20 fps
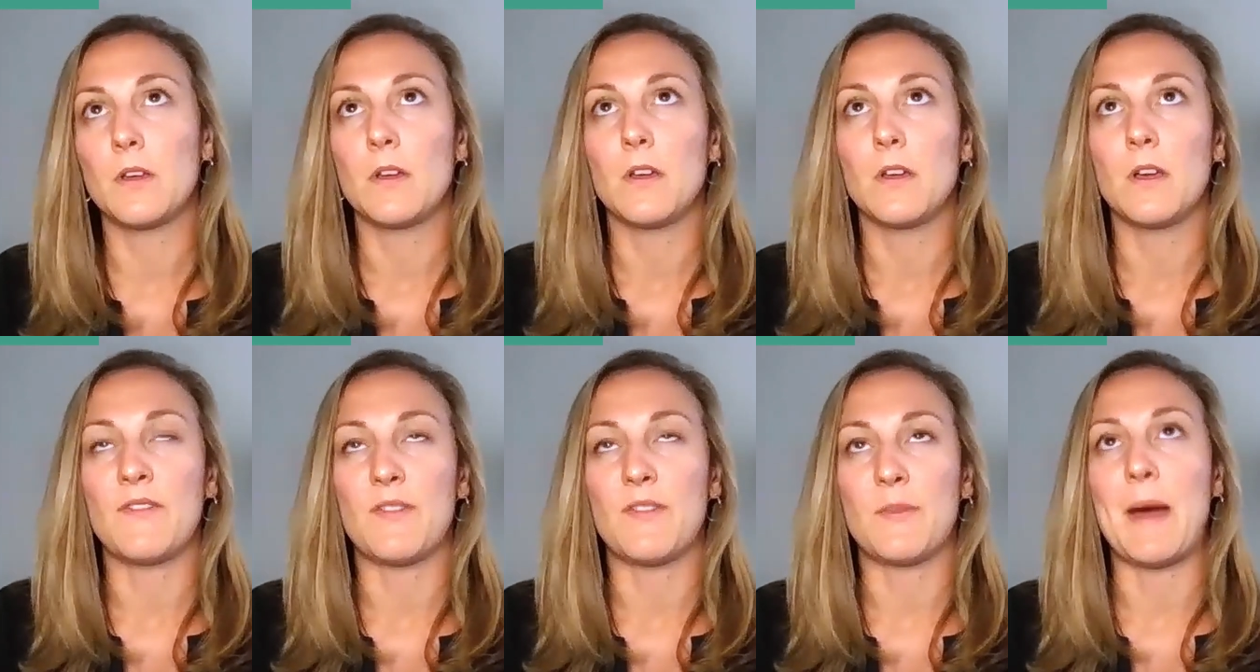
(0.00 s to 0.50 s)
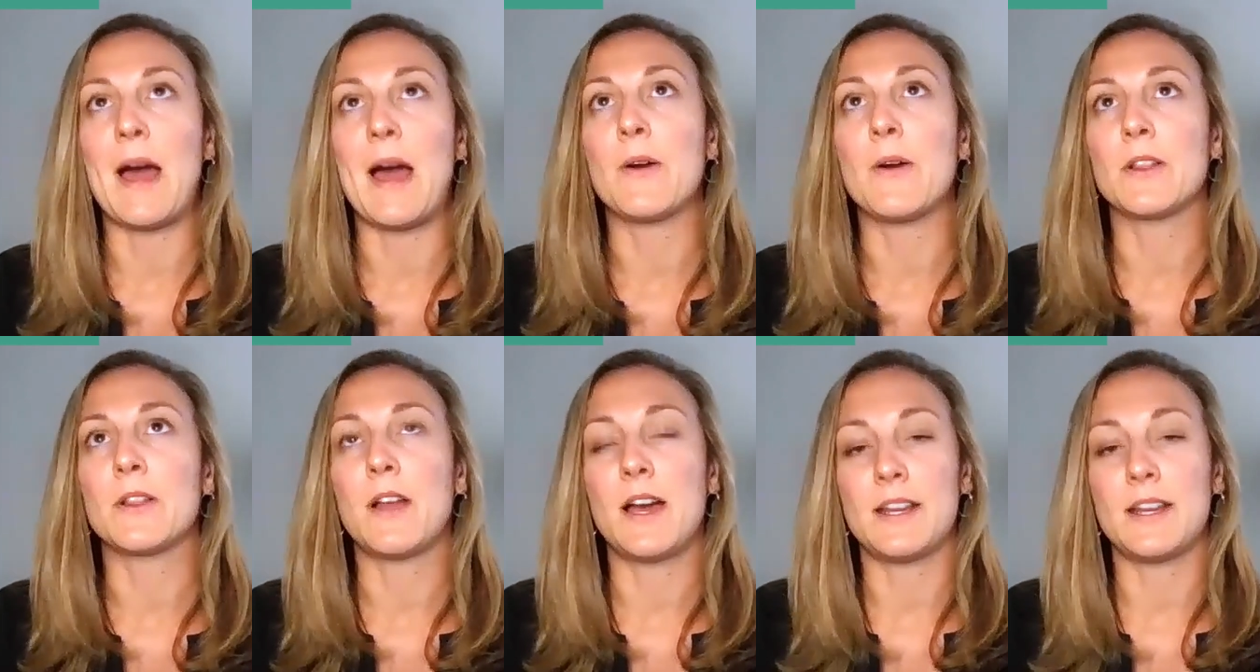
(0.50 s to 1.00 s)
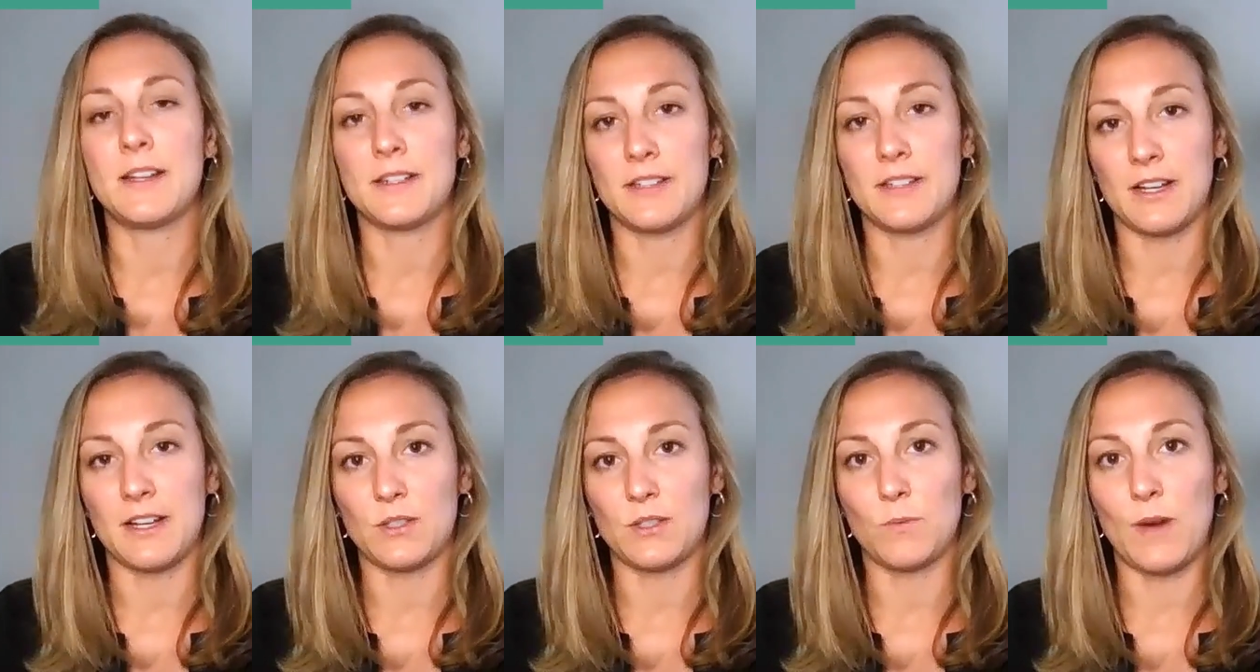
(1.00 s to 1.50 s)
if a power line
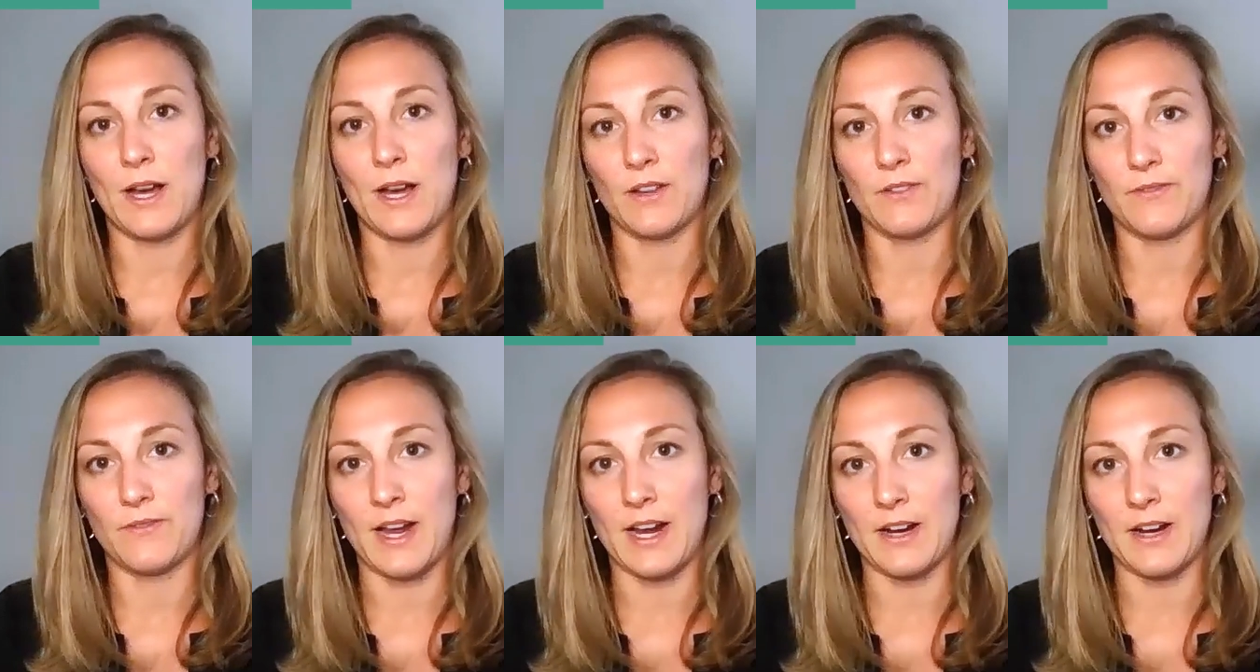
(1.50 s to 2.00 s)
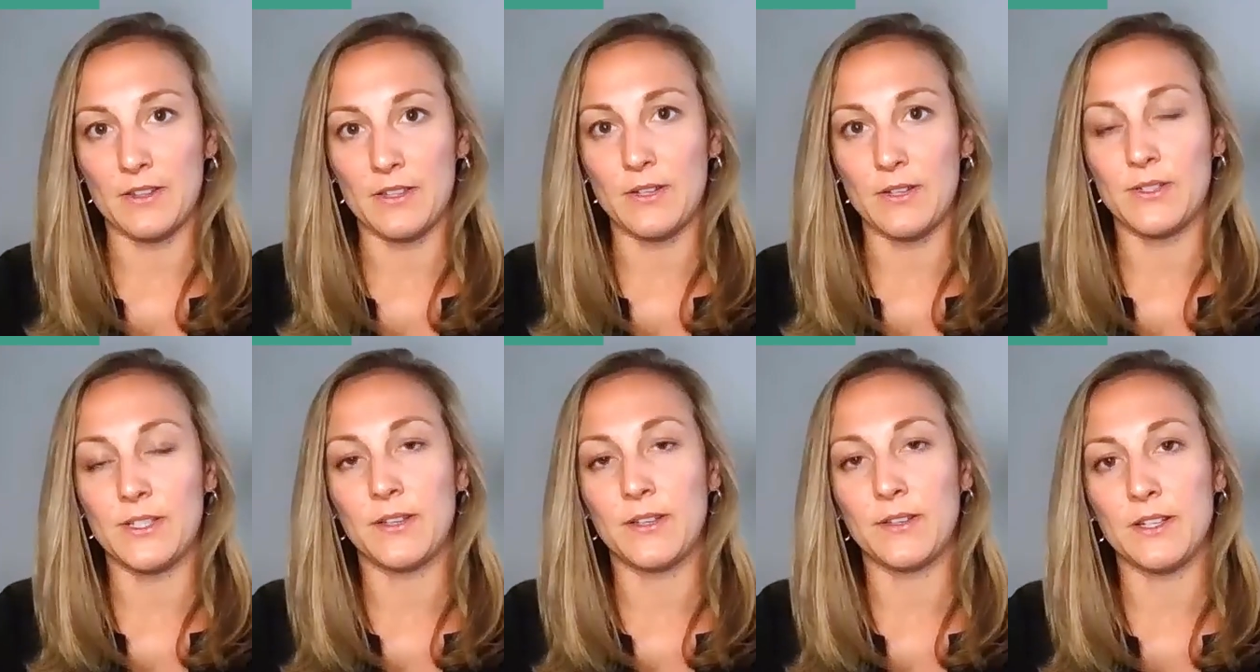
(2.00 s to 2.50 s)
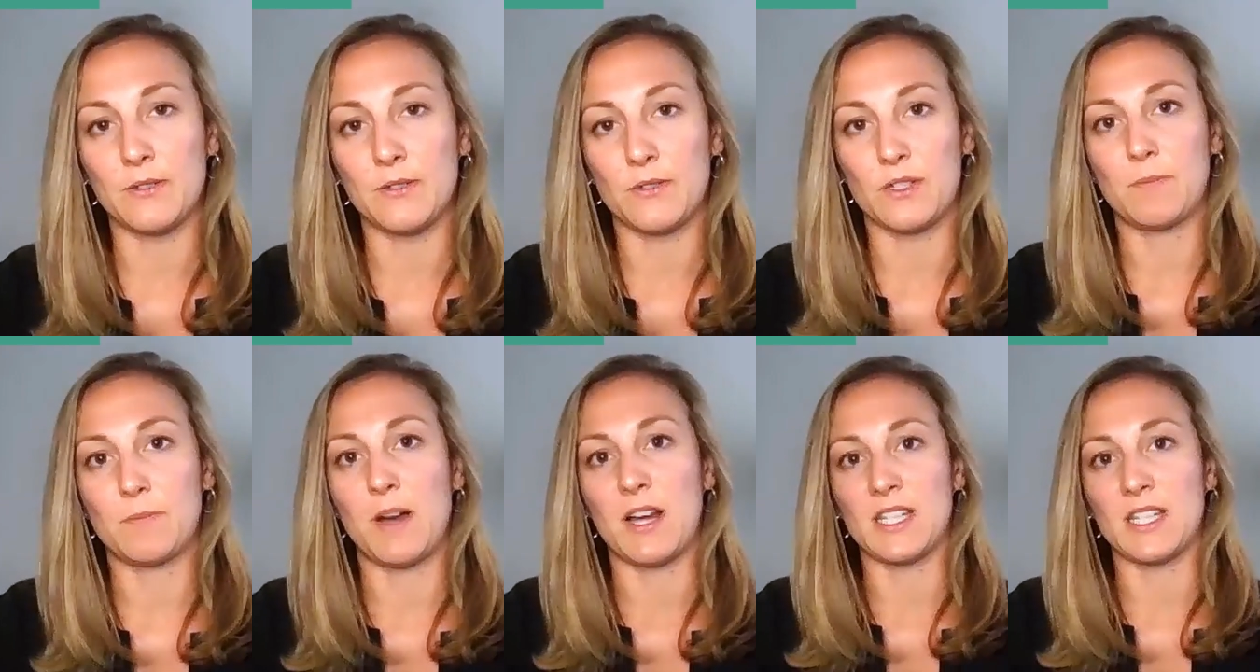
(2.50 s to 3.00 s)
ignites a wildfire, the utility is
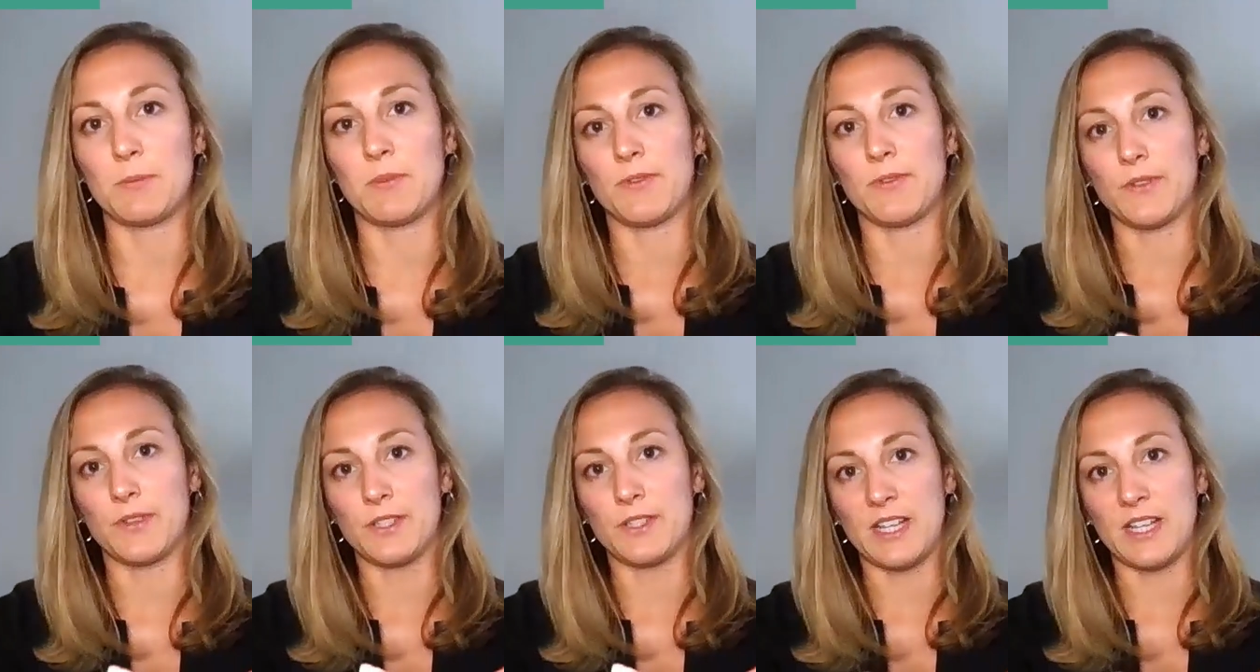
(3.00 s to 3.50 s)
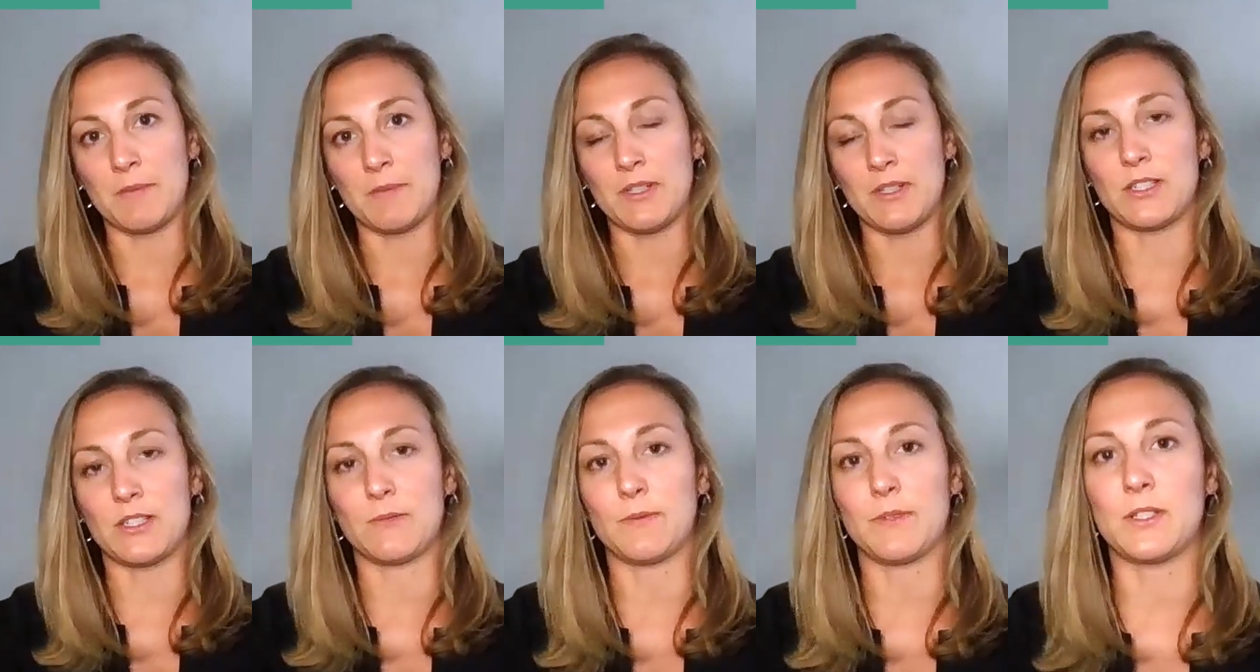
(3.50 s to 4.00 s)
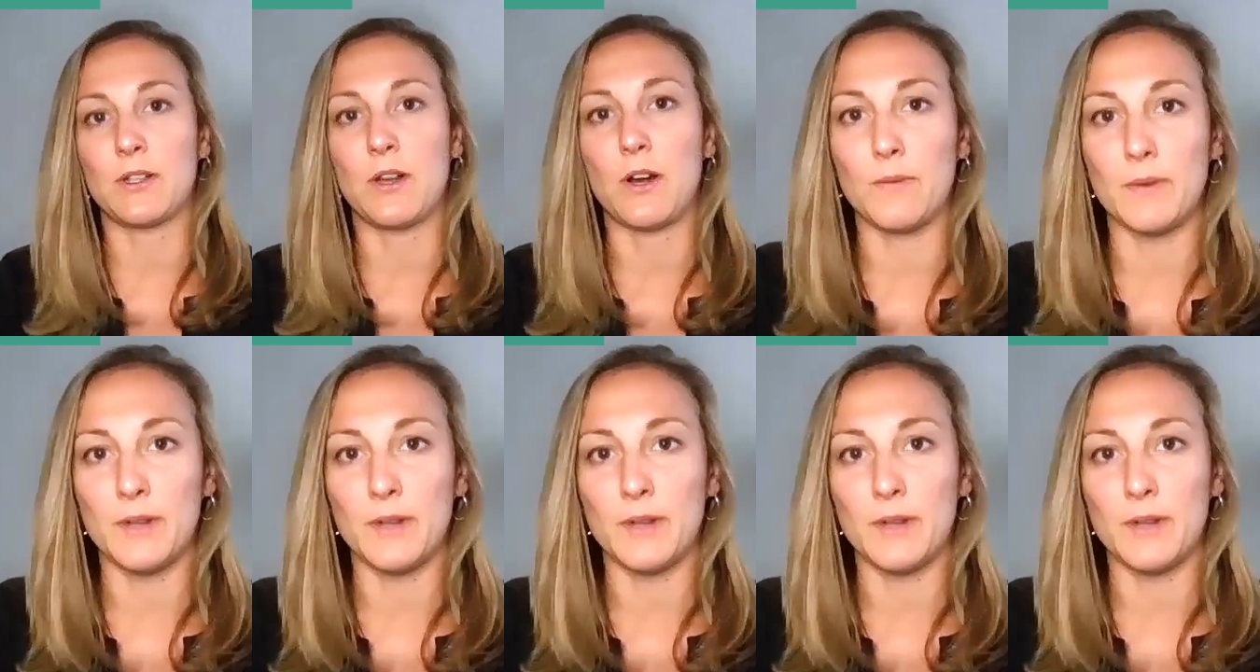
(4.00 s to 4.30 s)
responsible for the damages that result,